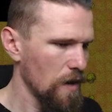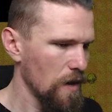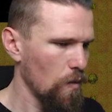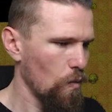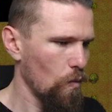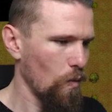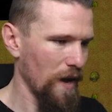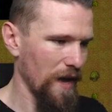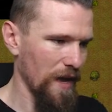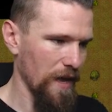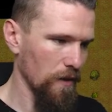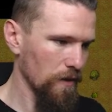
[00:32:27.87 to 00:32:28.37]

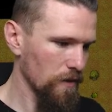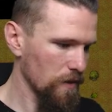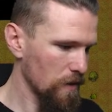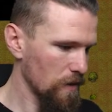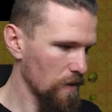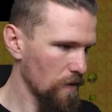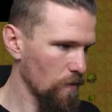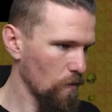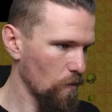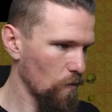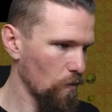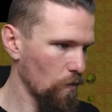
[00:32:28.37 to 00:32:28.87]
Well,
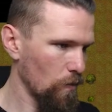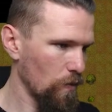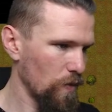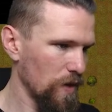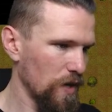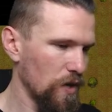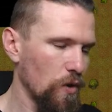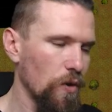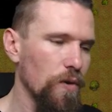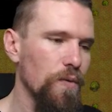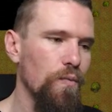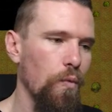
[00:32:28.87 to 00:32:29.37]
we
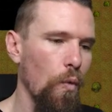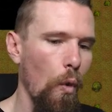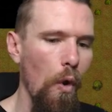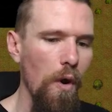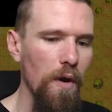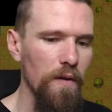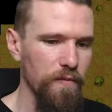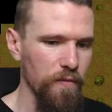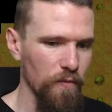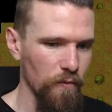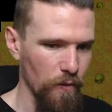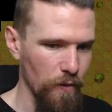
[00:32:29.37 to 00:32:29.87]
could
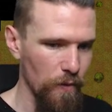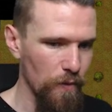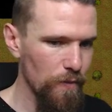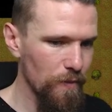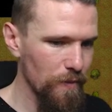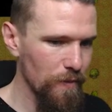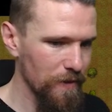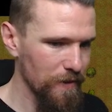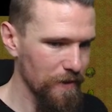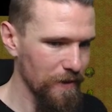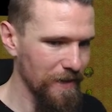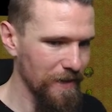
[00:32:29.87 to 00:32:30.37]
walk through.